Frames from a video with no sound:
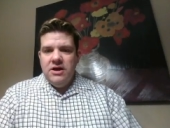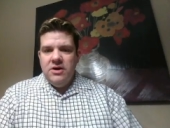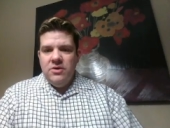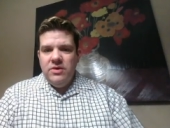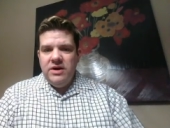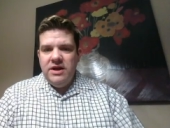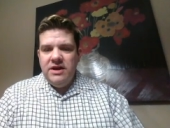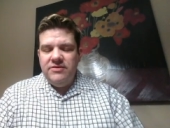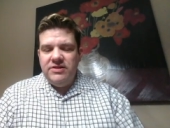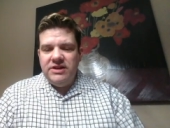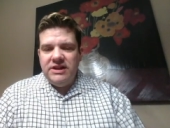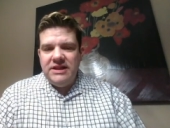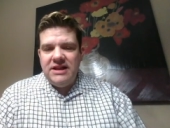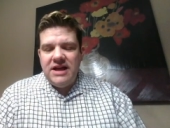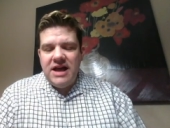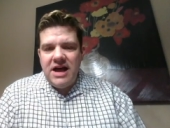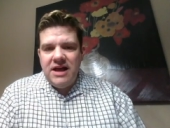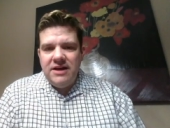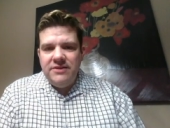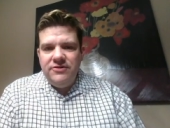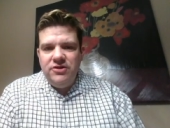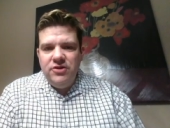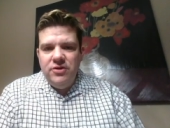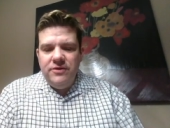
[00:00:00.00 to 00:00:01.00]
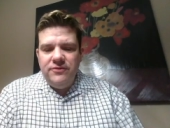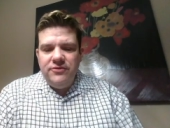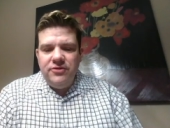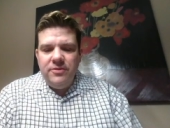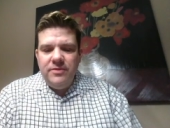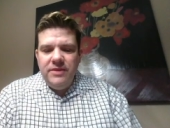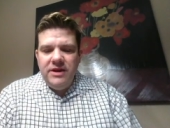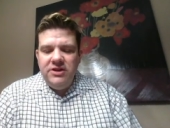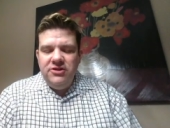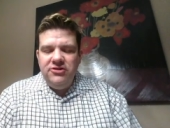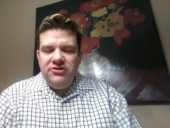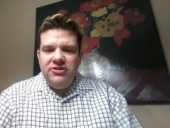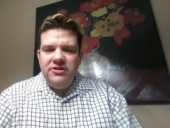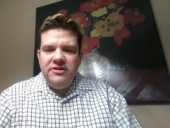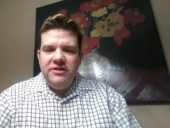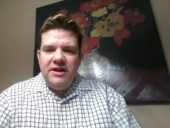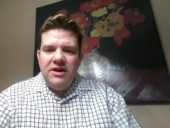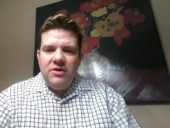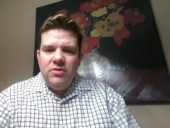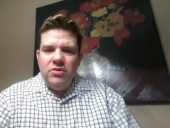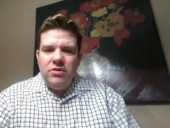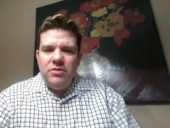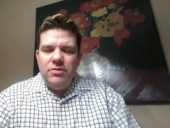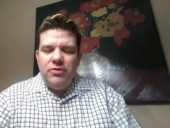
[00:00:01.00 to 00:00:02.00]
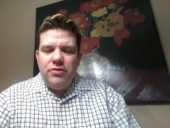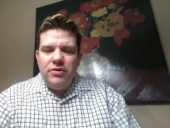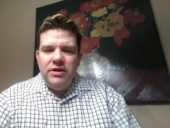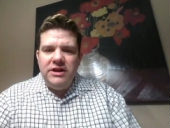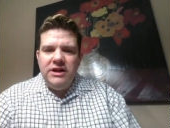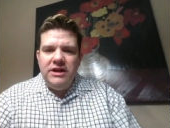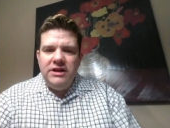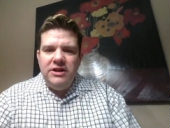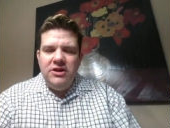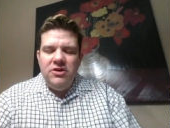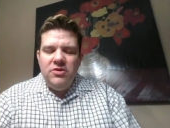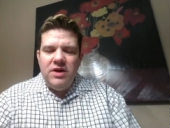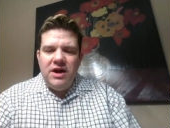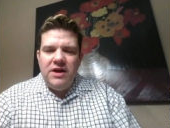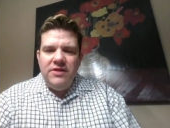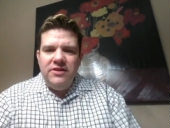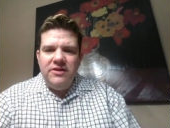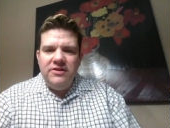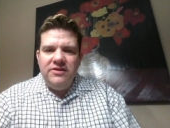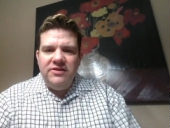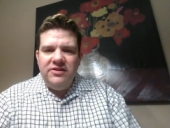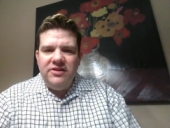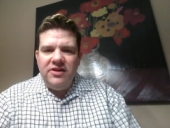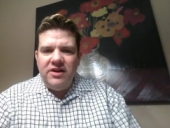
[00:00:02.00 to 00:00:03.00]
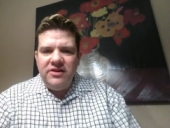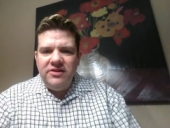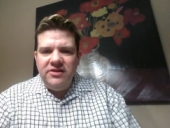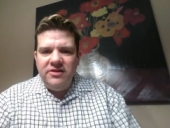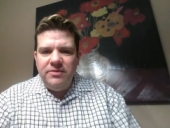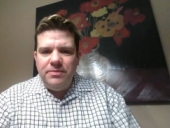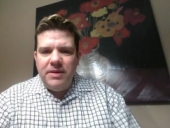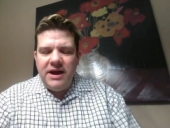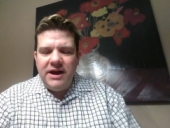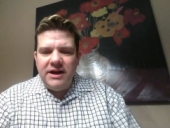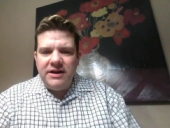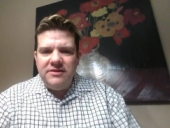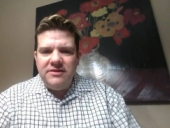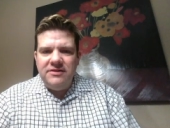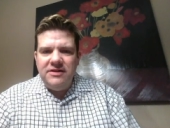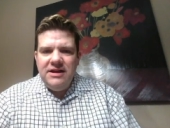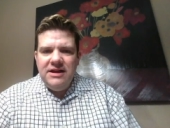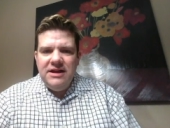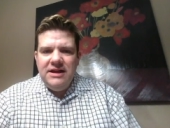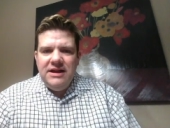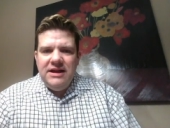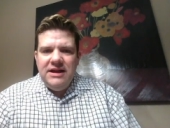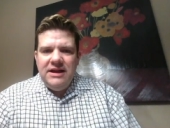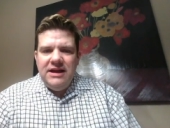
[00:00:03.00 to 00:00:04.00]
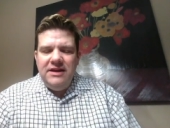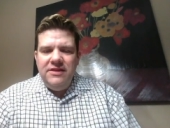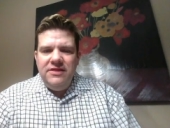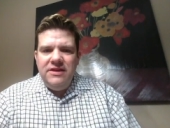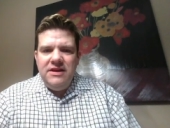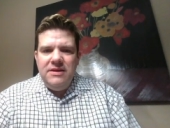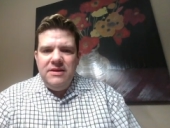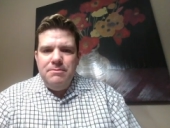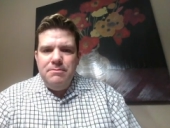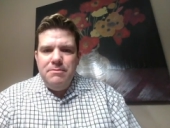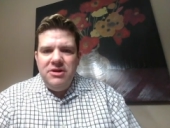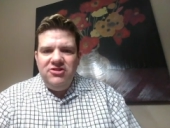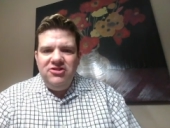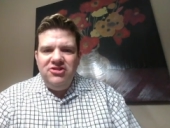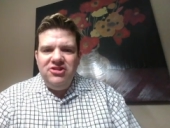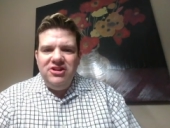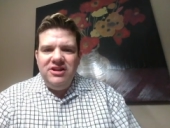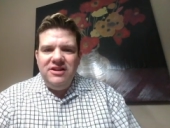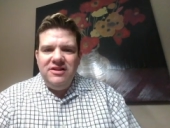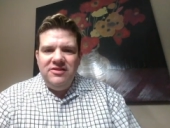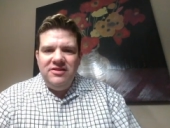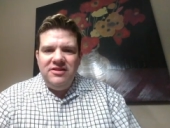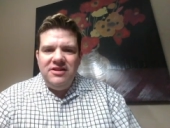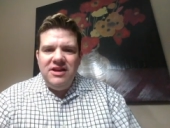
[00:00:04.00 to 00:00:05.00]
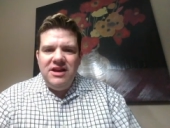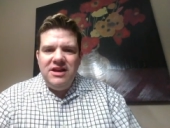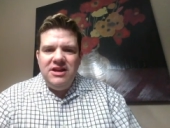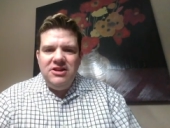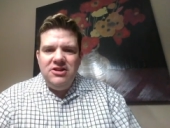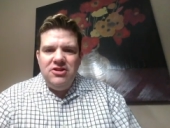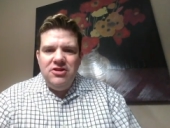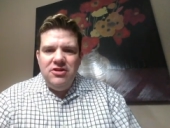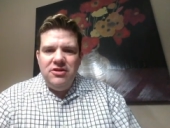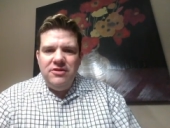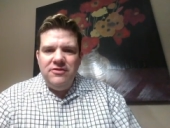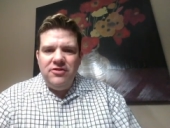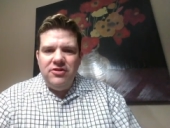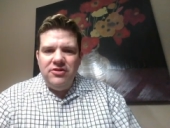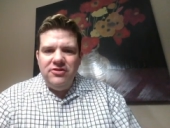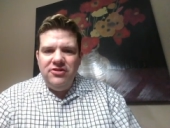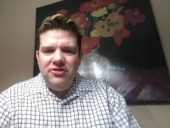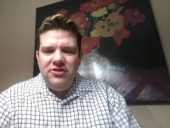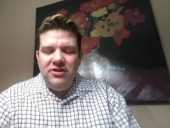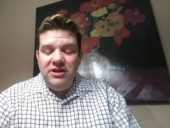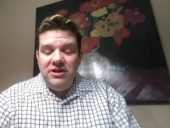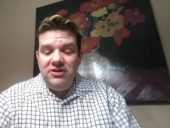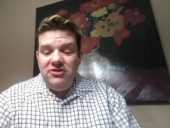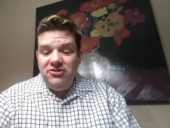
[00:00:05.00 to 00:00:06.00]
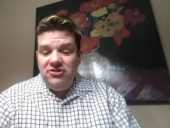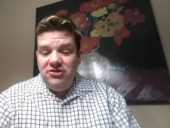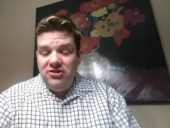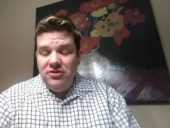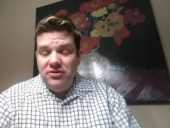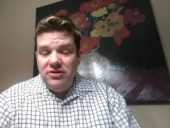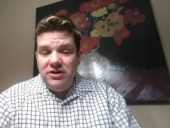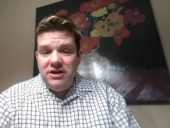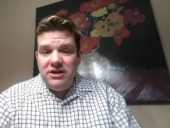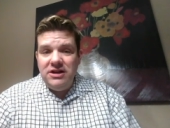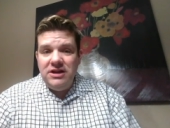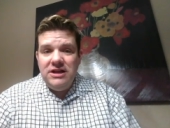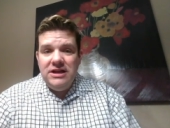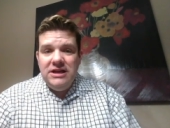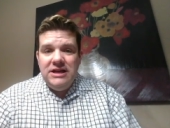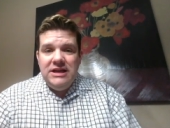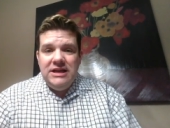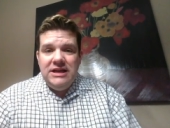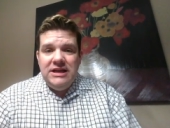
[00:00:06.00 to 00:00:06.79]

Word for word: We have a lot of new information that we're bringing you on the suspect in the Michigan State University shooting.